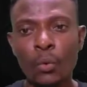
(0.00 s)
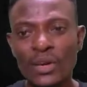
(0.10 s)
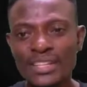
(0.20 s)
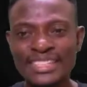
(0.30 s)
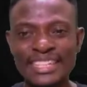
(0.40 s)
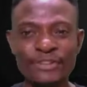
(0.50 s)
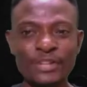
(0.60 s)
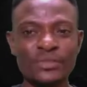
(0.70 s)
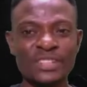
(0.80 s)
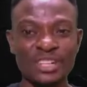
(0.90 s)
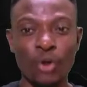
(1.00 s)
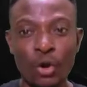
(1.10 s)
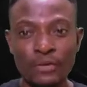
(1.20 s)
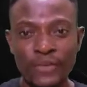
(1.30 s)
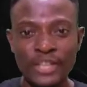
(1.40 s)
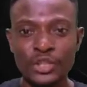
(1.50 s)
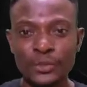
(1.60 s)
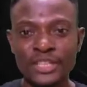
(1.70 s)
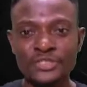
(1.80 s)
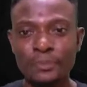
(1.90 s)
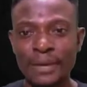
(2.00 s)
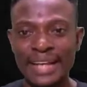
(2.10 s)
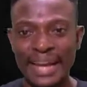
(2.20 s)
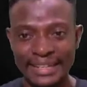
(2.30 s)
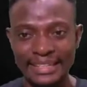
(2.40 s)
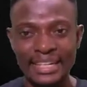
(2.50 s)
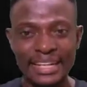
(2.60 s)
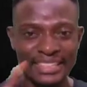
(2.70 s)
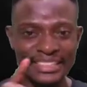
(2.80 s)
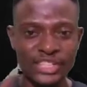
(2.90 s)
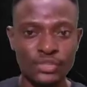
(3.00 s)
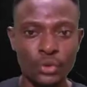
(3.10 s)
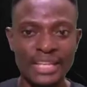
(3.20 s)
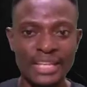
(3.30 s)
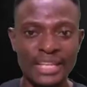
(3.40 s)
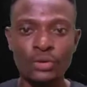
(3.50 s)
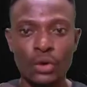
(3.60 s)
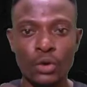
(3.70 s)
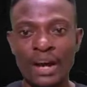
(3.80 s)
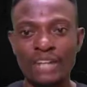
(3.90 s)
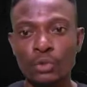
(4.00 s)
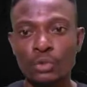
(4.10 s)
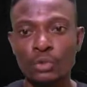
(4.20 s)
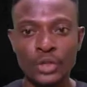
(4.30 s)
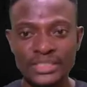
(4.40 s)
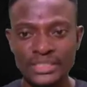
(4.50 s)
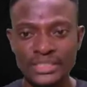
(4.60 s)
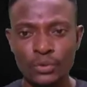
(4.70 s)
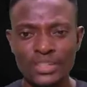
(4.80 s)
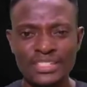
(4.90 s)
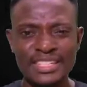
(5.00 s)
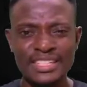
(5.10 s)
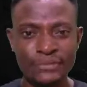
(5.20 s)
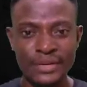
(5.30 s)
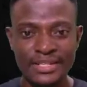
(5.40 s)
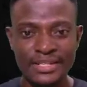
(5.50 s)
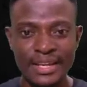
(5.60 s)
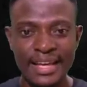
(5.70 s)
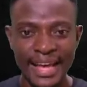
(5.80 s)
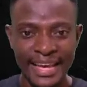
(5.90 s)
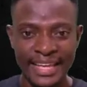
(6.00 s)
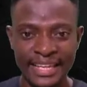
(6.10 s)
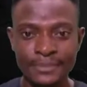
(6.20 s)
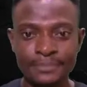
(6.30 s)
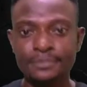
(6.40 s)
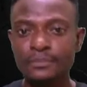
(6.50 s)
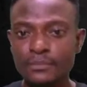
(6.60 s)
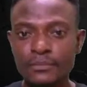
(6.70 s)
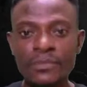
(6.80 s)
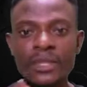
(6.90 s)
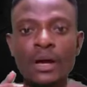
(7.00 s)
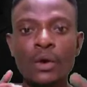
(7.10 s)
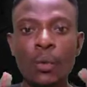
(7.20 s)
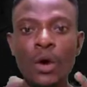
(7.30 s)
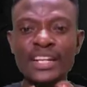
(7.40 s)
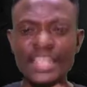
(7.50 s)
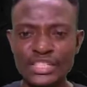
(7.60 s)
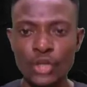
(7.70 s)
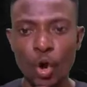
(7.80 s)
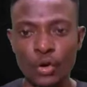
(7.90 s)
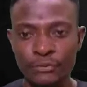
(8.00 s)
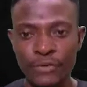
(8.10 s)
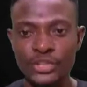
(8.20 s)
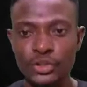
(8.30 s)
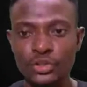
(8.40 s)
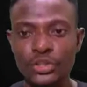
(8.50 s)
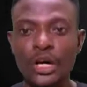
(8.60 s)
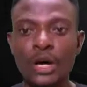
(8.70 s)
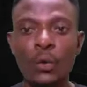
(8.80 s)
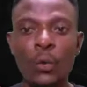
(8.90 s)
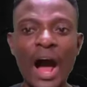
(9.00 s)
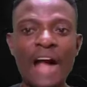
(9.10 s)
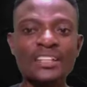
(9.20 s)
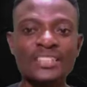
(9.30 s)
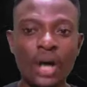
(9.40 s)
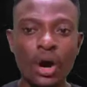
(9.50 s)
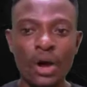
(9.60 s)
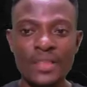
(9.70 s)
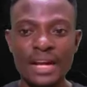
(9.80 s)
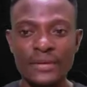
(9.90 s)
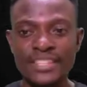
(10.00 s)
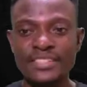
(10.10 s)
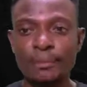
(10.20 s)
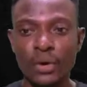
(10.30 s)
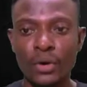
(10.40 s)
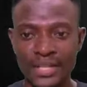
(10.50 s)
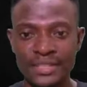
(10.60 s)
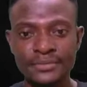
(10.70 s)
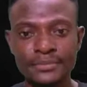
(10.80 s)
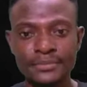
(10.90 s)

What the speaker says: What is the difference between an old-fashioned military band and a discotheque, rock and roll joints? What is the difference? A. One is old-fashioned while the other is modern.